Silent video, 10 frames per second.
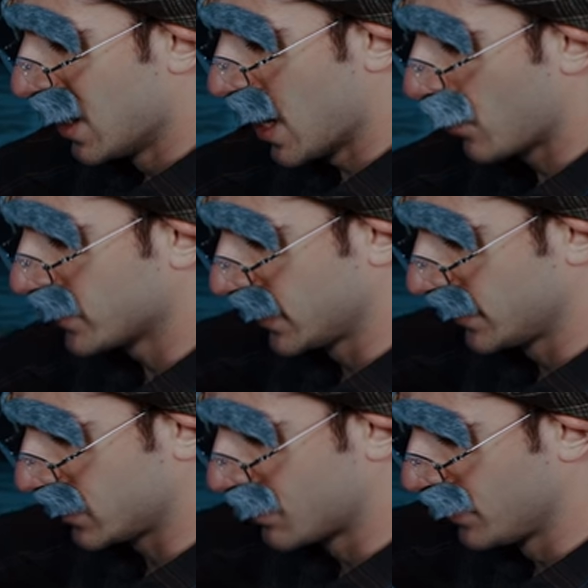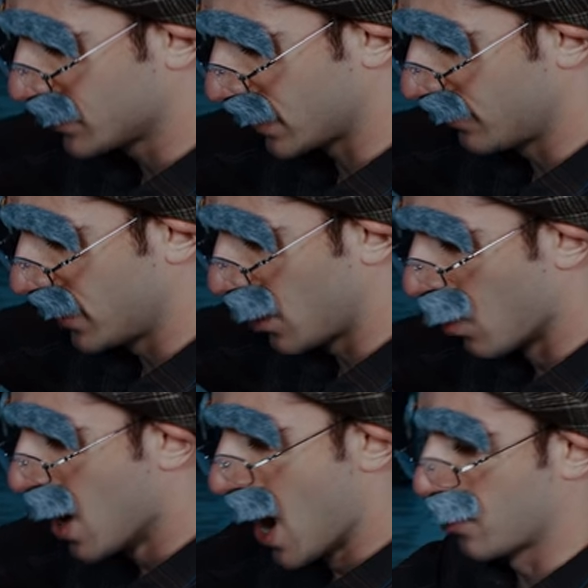How do I delete this music
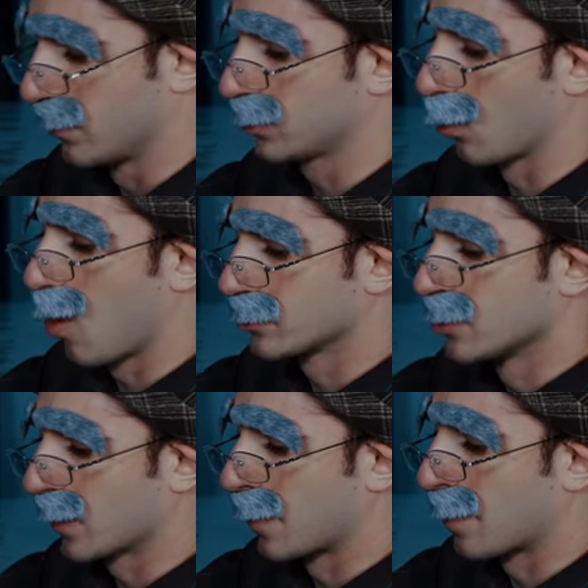video? I don't need the world's knowing